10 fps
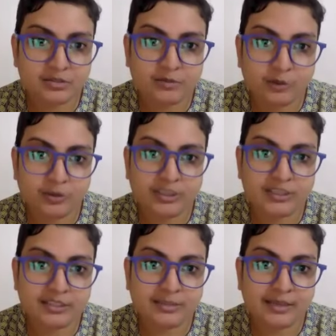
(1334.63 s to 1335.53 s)
So you've got to
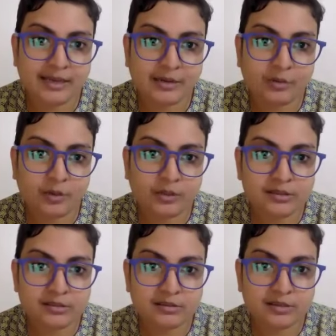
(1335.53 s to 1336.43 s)
rush them in at
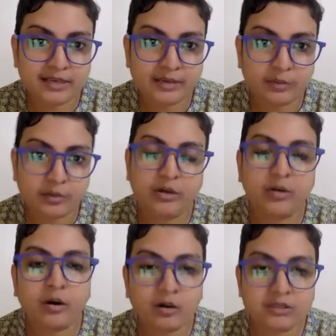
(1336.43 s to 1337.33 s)
once. Like with
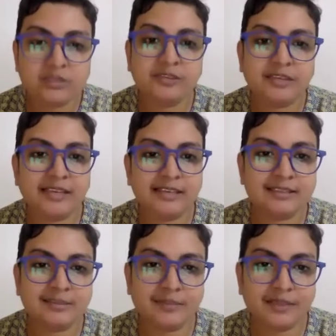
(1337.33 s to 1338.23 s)
dogs, if they eat
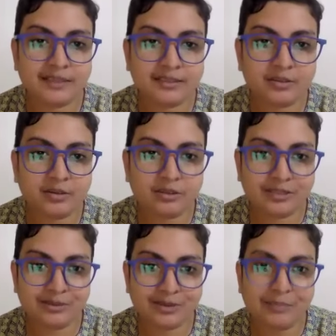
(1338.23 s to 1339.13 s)
something that's
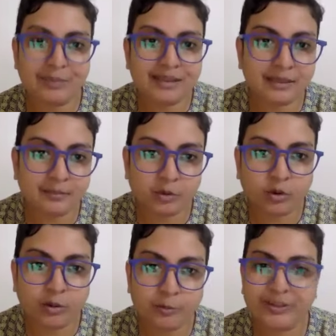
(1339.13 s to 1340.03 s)
toxic, you can make them
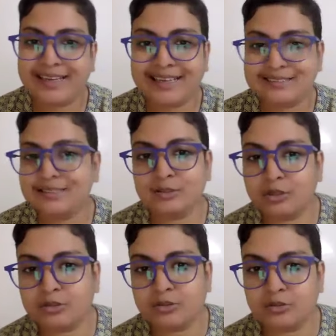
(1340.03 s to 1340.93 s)
throw up. With cats, it's
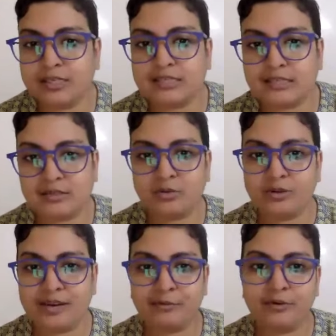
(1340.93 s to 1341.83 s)
not so easy. So
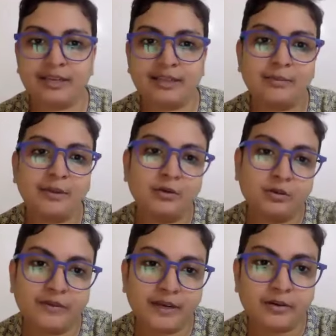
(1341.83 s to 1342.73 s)
you have to take them into
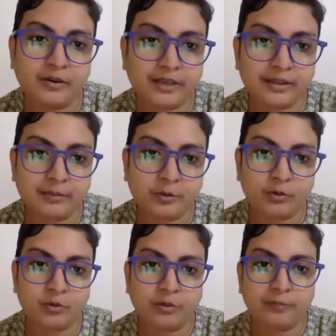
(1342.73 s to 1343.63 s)
the vet to get them
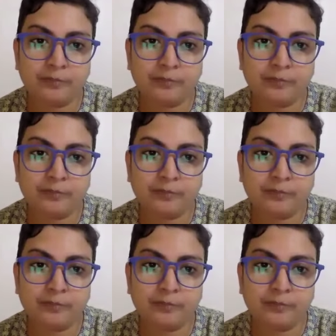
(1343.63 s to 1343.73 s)
throw up.